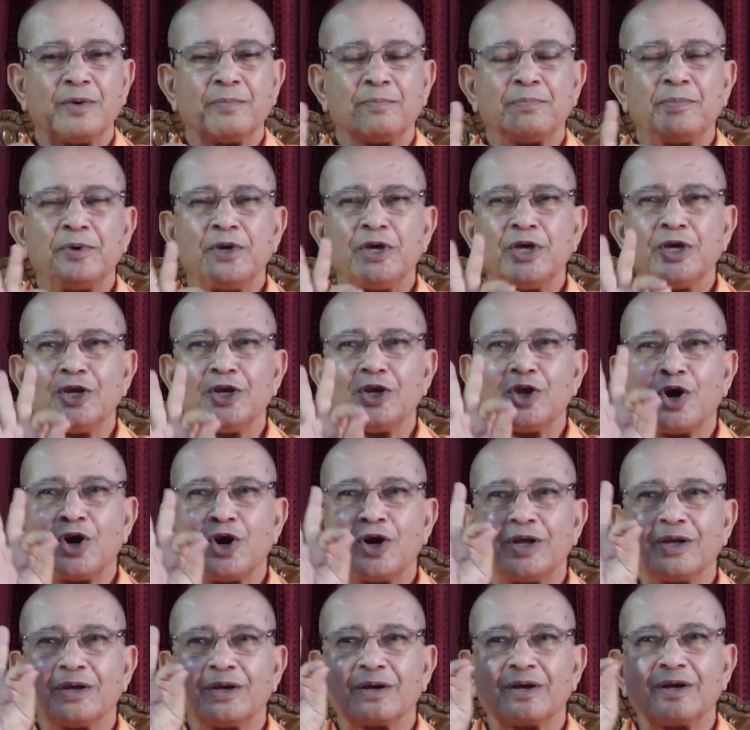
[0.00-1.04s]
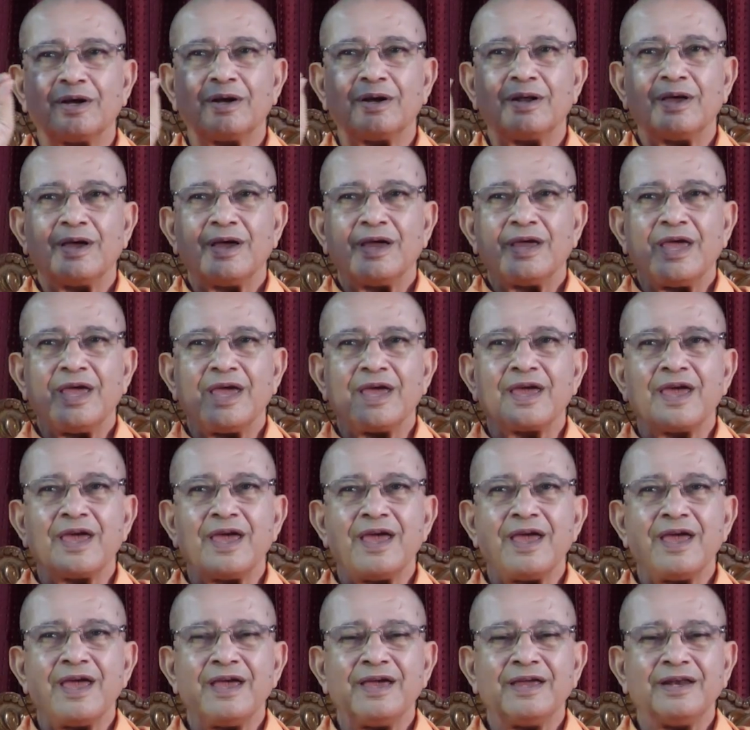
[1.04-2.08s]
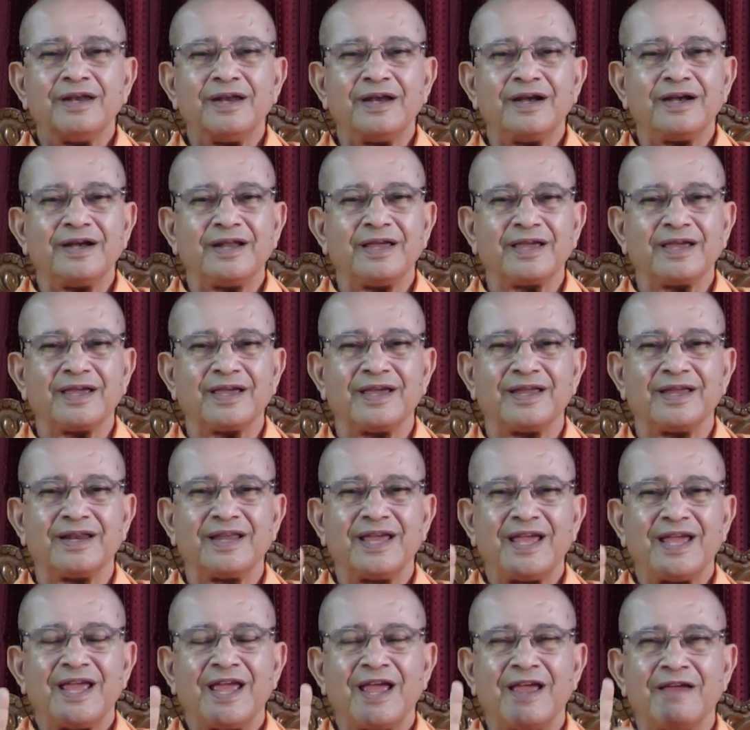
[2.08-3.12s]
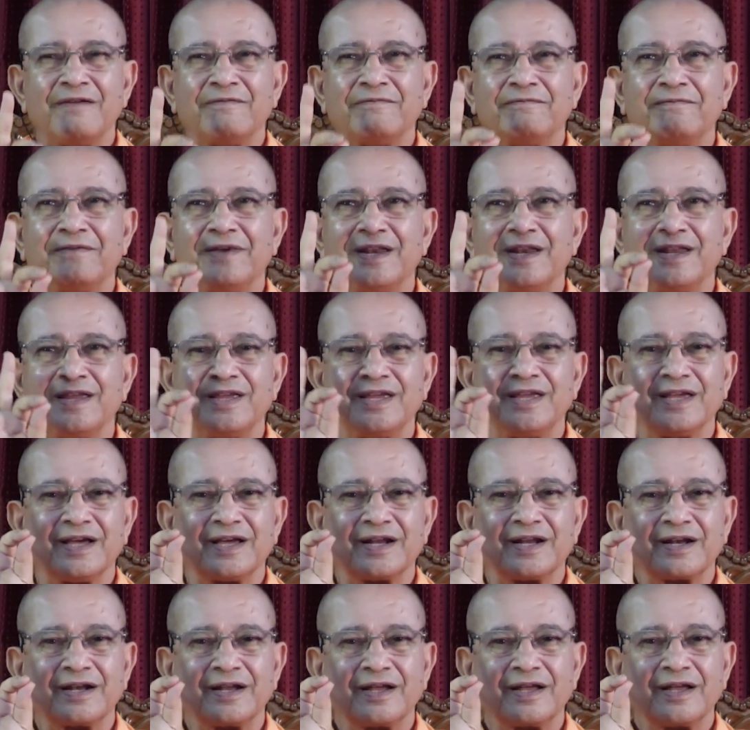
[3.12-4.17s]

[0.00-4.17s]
periodical, again and again, every year,